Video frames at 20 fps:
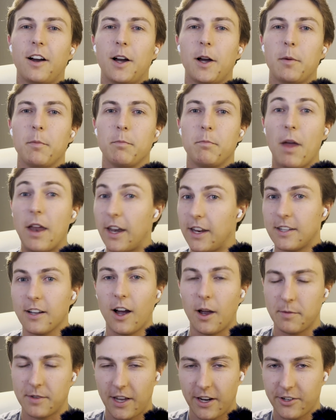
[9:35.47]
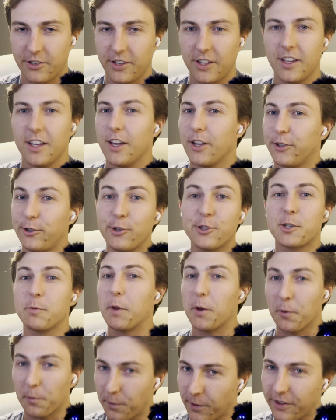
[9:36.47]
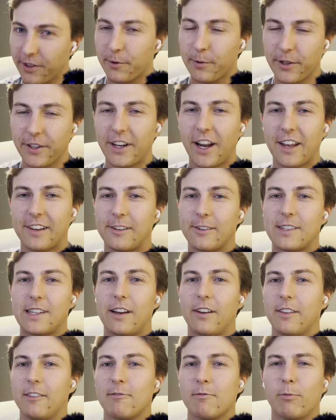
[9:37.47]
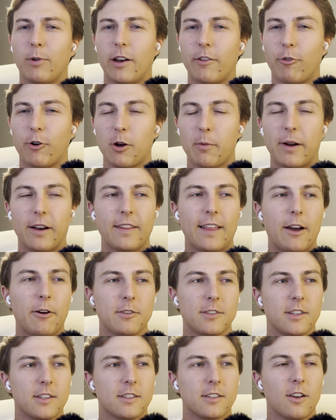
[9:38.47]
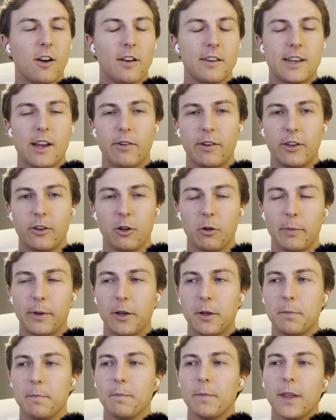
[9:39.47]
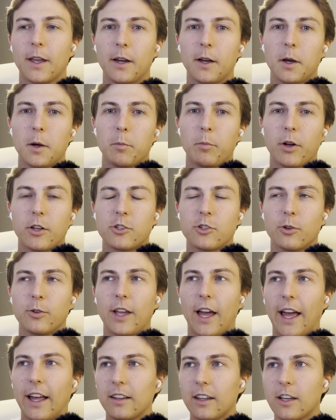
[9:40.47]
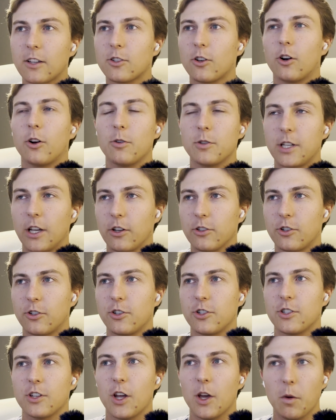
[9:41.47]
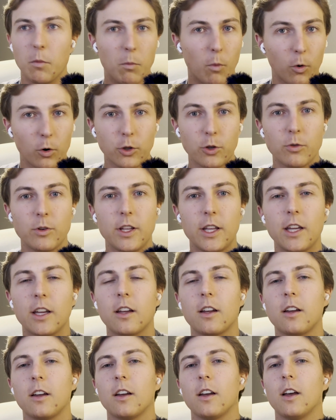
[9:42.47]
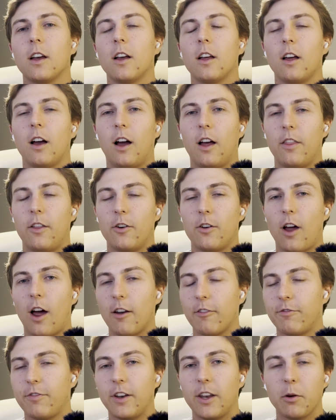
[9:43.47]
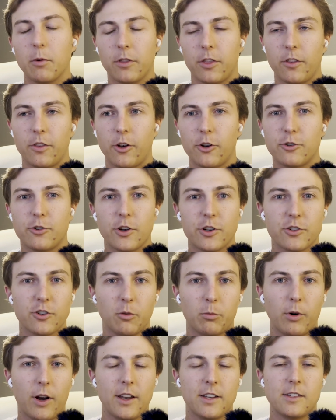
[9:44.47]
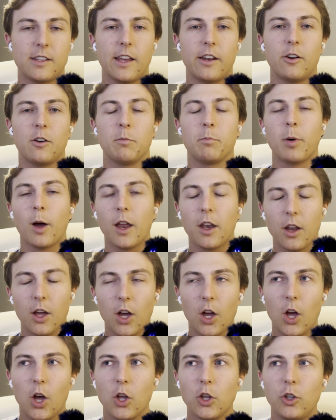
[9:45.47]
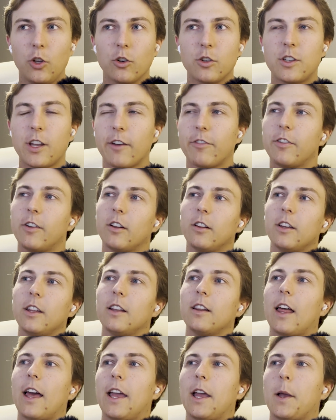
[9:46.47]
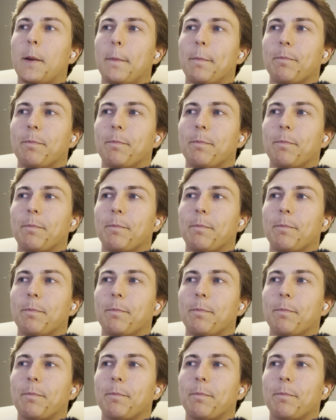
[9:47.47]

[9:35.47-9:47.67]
many times actually. Used to be a really, really nice hotel, and what I've heard about it now is it's gone downhill a bit. But so yeah, LXR hotels are just more unique. They're not fitting within the traditional brand standard, but you're definitely like